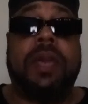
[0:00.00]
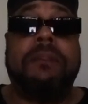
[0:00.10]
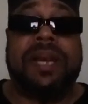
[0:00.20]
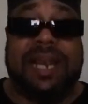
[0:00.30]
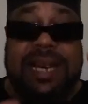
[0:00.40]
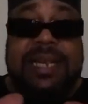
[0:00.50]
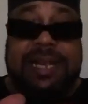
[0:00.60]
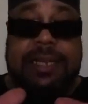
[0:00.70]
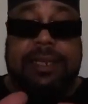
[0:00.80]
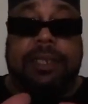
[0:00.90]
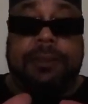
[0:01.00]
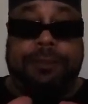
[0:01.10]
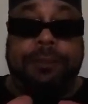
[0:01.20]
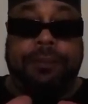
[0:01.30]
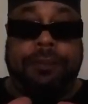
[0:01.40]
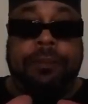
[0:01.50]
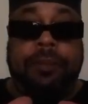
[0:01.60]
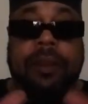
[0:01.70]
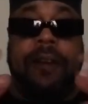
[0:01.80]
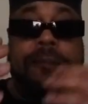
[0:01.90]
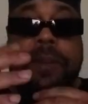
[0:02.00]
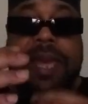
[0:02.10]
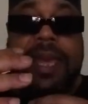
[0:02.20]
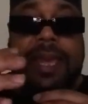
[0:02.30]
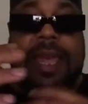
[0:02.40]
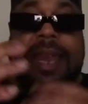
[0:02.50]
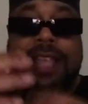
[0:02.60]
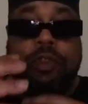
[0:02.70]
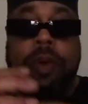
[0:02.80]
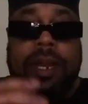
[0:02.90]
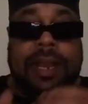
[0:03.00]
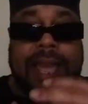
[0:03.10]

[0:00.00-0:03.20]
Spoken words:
because of being in that dwelling,